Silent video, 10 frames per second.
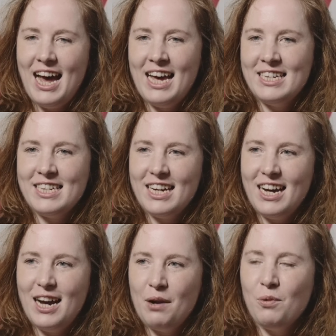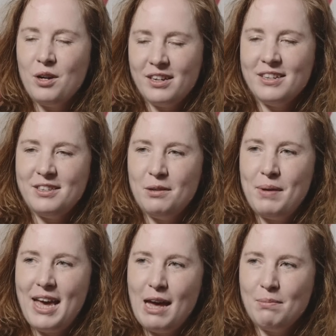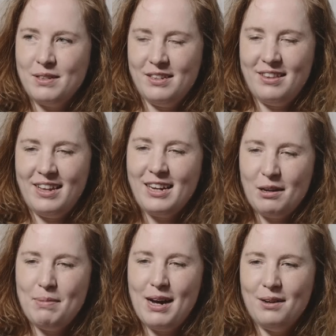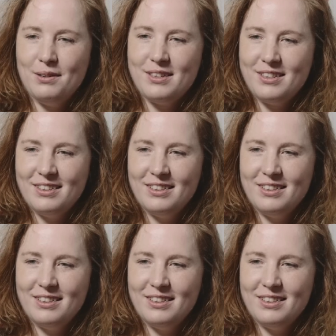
And I want us to be able to think about